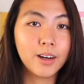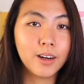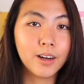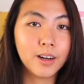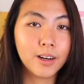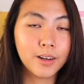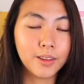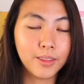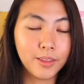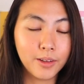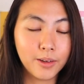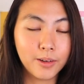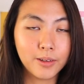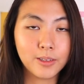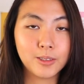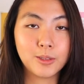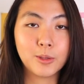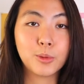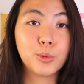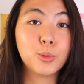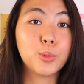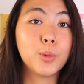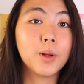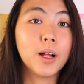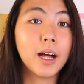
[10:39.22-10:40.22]
are those
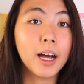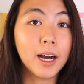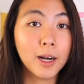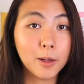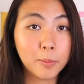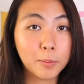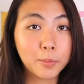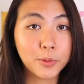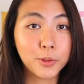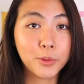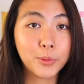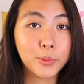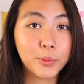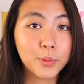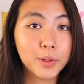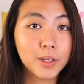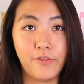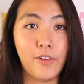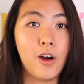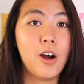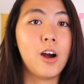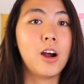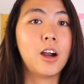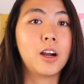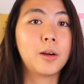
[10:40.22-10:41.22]
who will help you
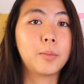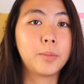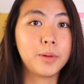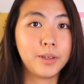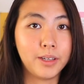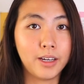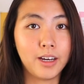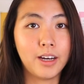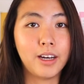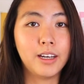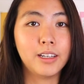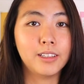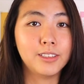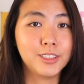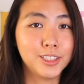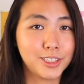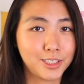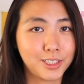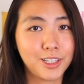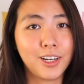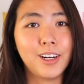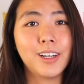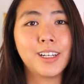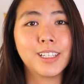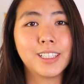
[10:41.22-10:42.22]
far beyond
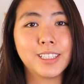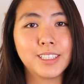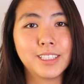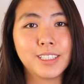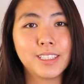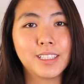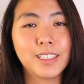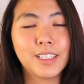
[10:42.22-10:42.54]
just college.